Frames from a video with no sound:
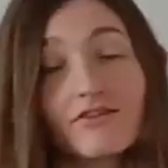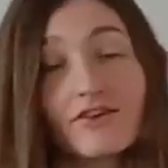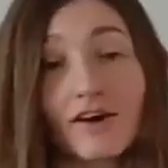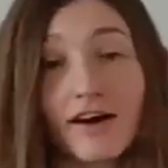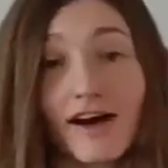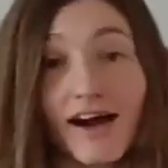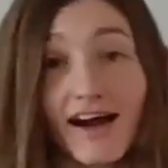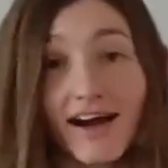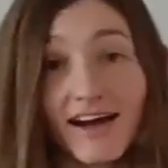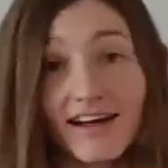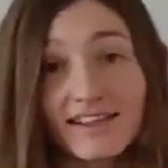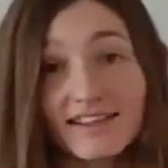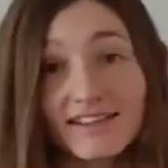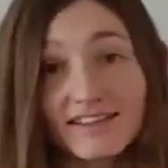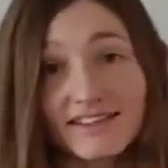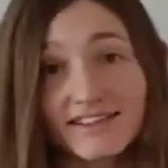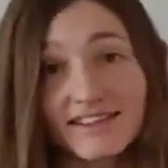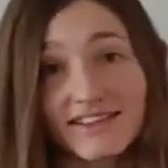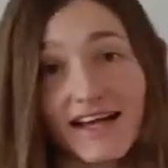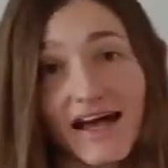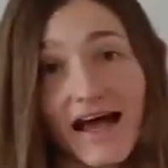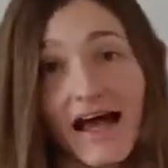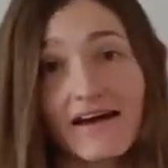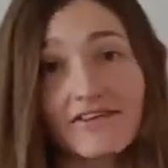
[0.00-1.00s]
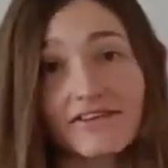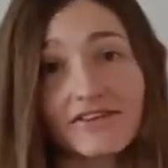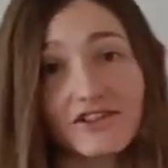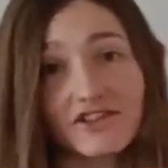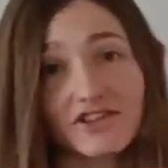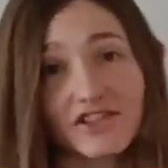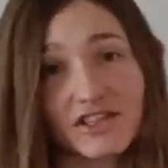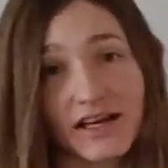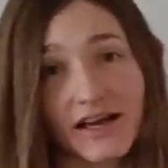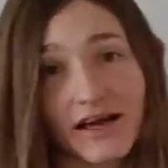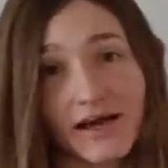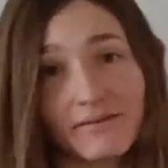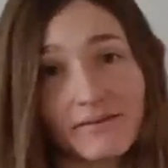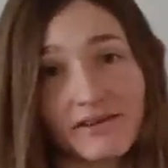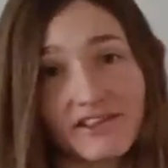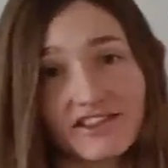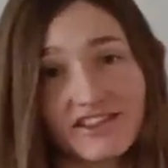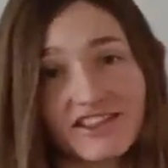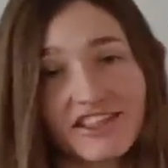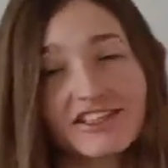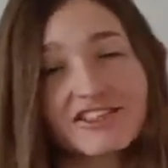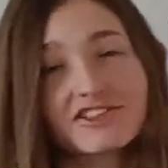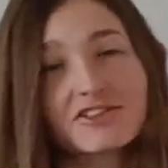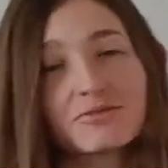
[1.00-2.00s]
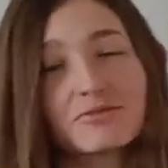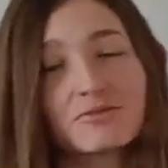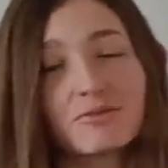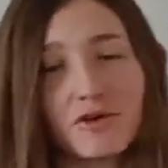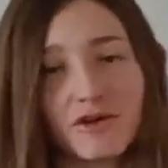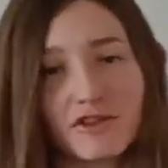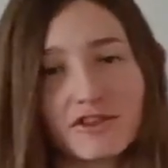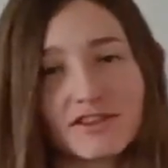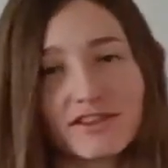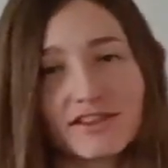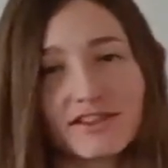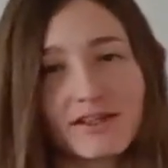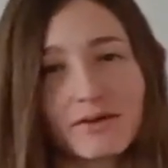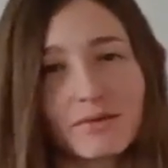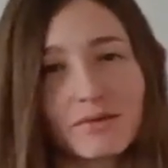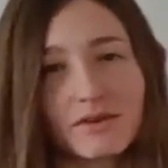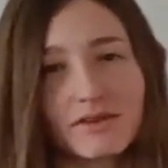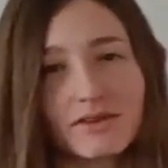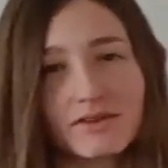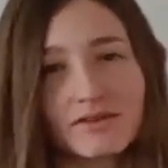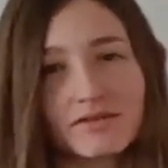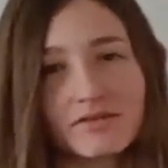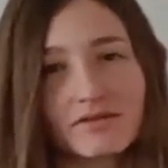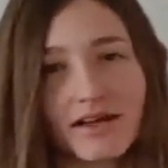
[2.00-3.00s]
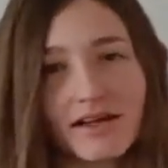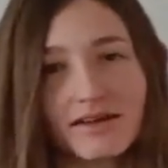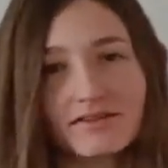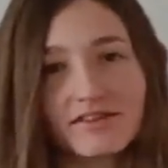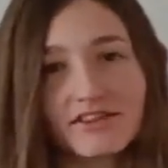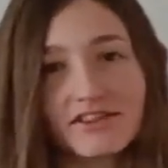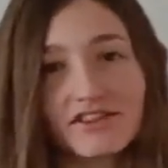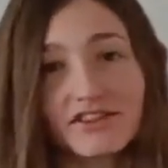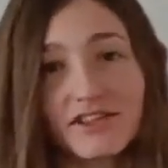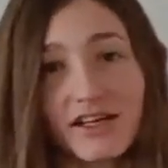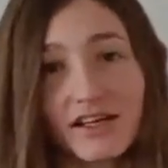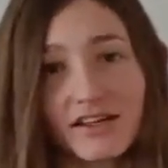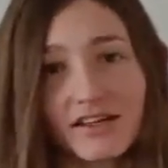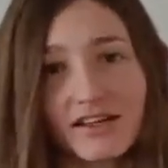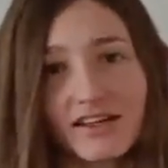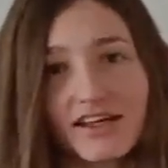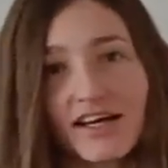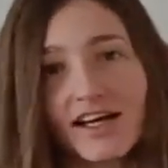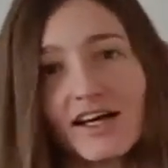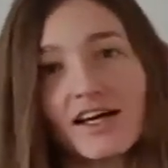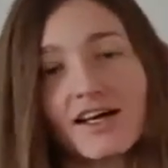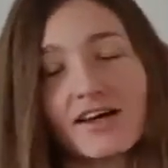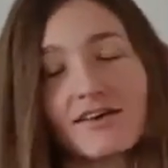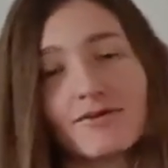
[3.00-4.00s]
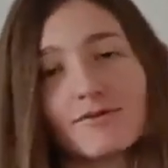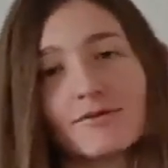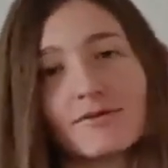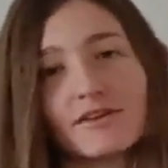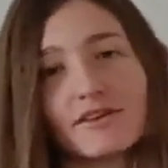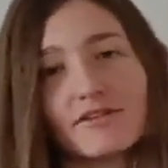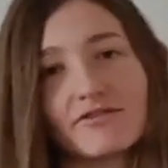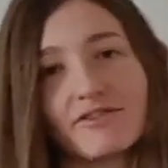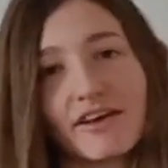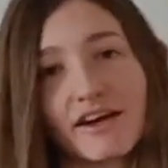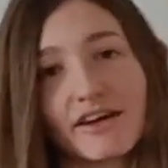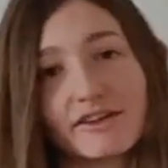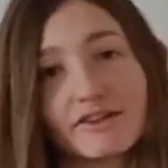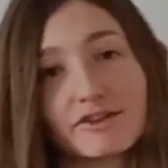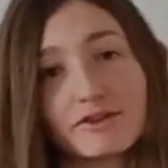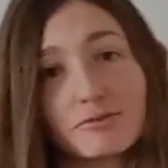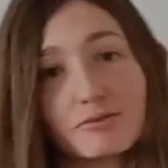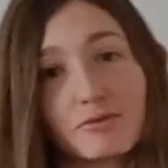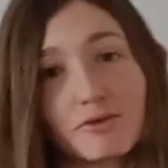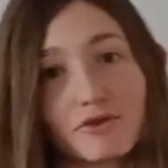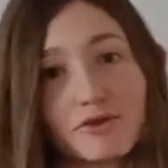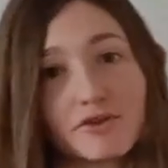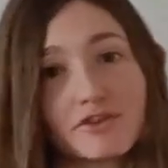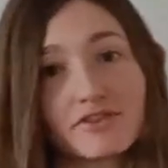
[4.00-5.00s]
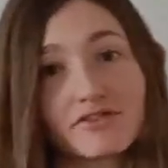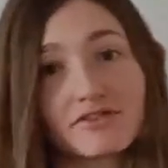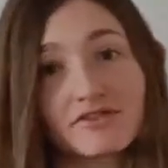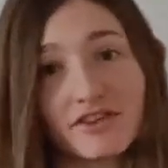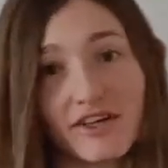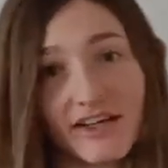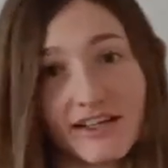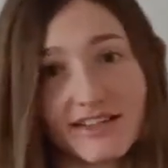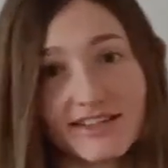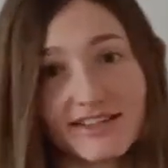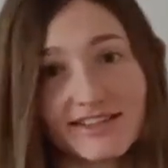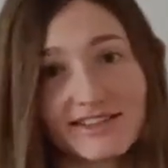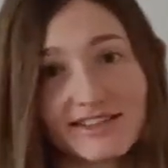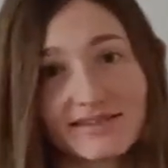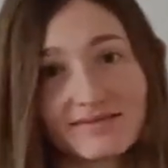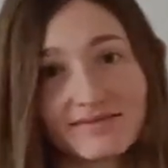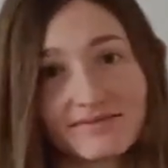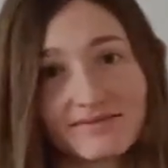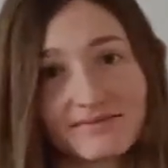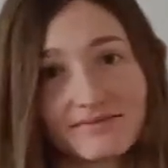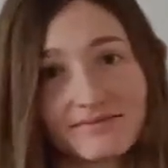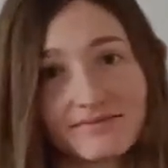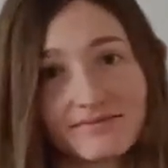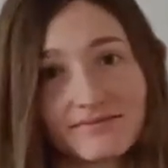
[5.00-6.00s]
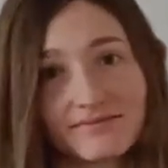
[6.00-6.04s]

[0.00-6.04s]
For us, average climbers, it's important that we surround each other with very supportive friends.